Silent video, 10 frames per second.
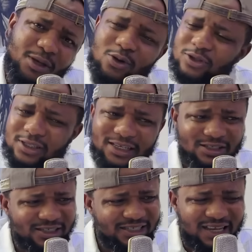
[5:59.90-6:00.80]
because
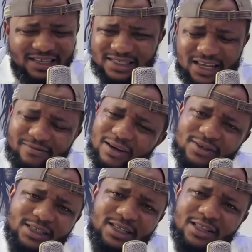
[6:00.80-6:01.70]
there's it's never
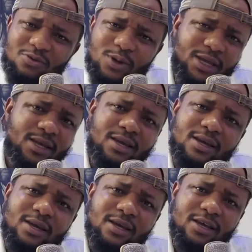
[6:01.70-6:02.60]
written anywhere.
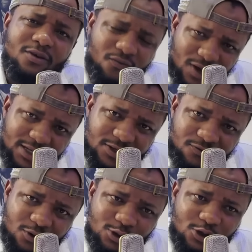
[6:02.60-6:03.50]

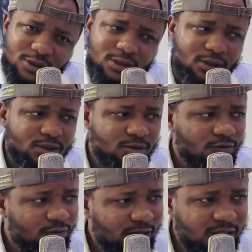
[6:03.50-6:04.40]
Fighting for justice,
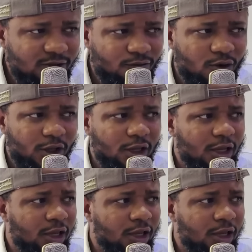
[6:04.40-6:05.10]
fighting for e